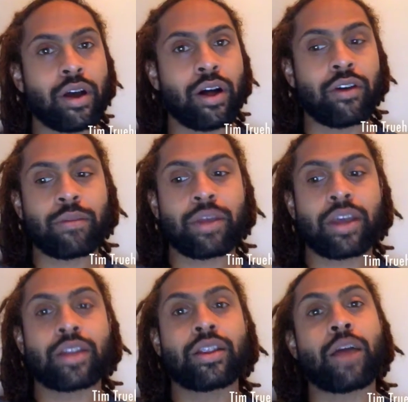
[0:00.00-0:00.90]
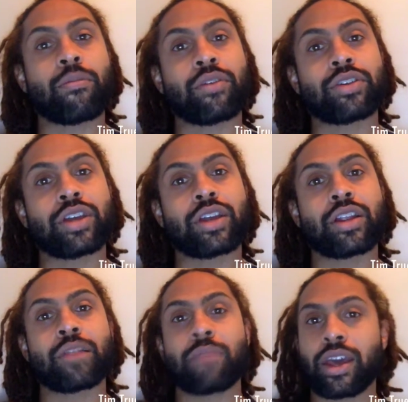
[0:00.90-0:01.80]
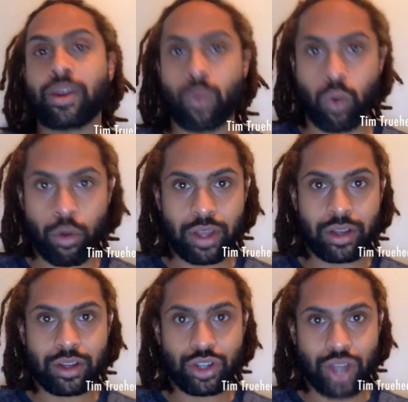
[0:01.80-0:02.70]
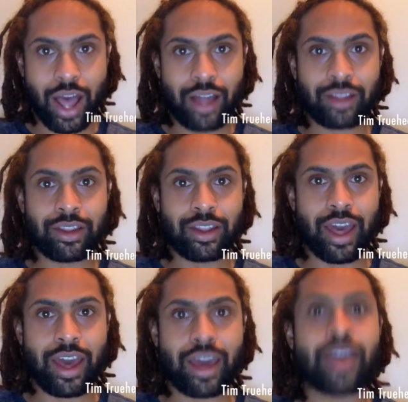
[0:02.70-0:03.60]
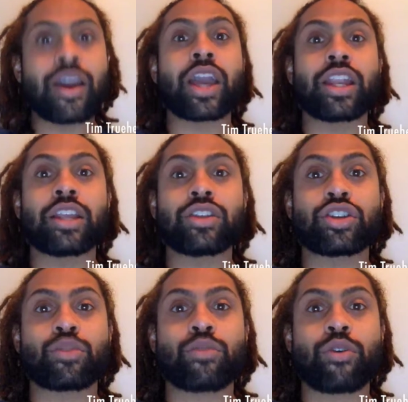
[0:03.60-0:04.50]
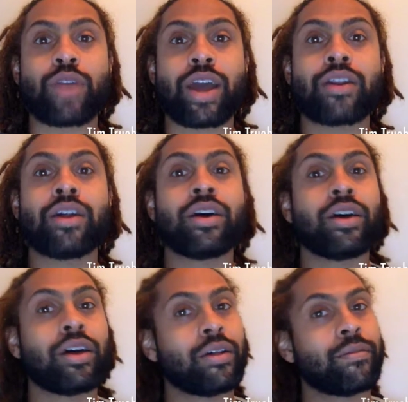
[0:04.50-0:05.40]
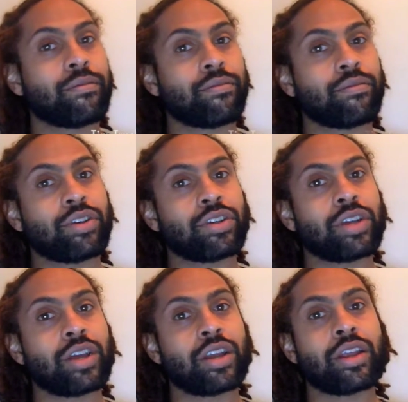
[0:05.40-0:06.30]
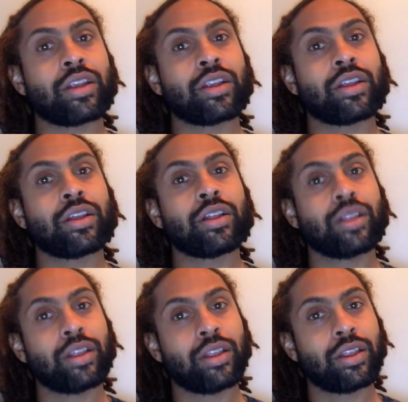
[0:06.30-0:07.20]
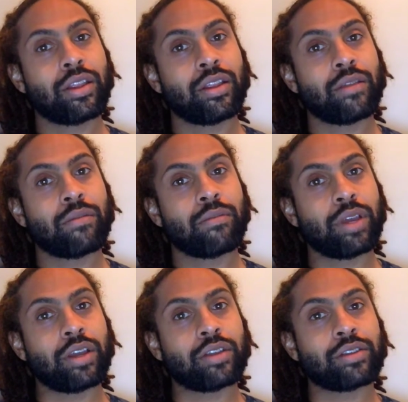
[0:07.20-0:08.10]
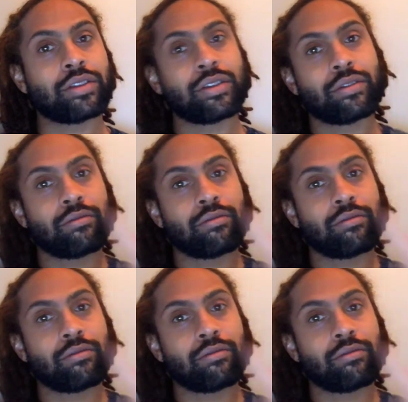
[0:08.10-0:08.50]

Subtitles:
All right, man. Appreciate it. Man, woman, child, they, any gender pronoun. Appreciate it. Peace.